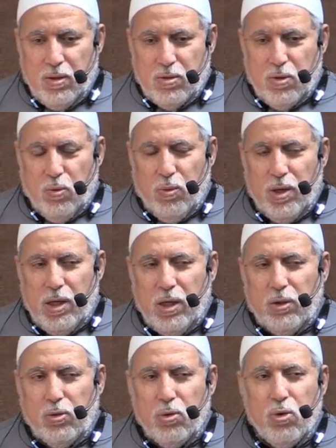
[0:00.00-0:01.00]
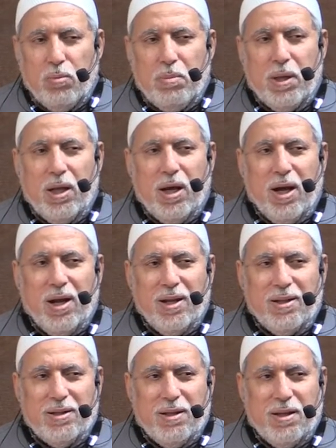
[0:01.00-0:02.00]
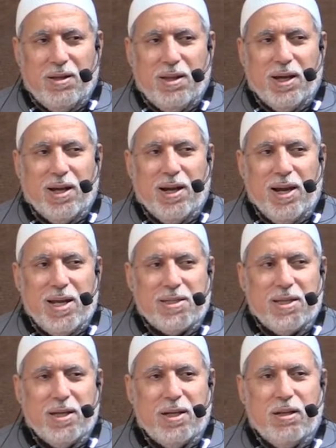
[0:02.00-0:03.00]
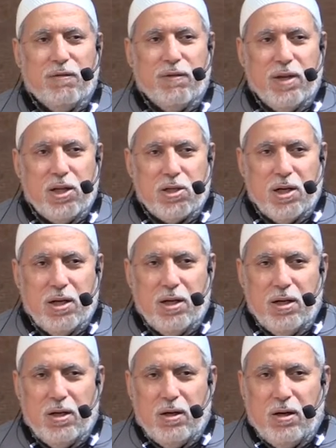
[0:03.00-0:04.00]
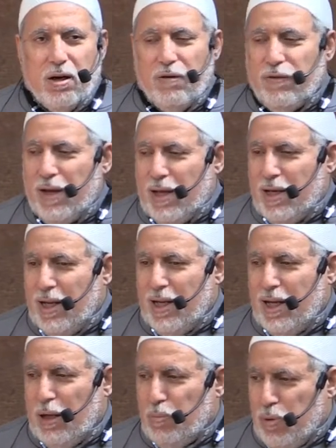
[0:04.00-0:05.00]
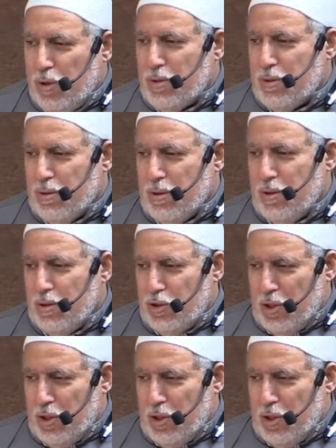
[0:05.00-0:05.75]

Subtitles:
So we need to go beyond the classic definition of a needy person.